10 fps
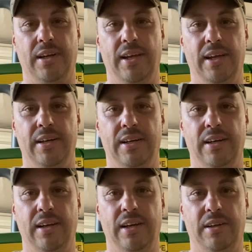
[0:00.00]
as I can
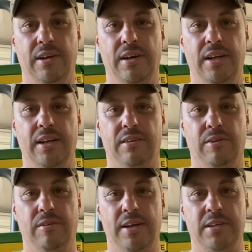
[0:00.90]
and cut it.
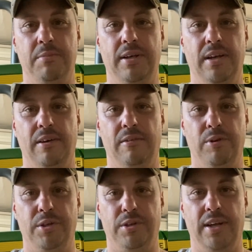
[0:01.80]
So that should be a
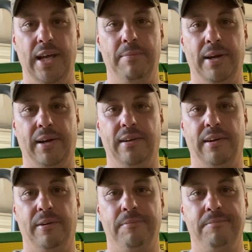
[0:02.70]
really good hay back
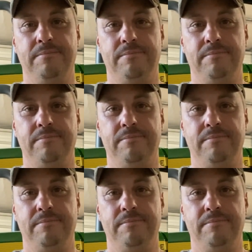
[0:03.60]
in there.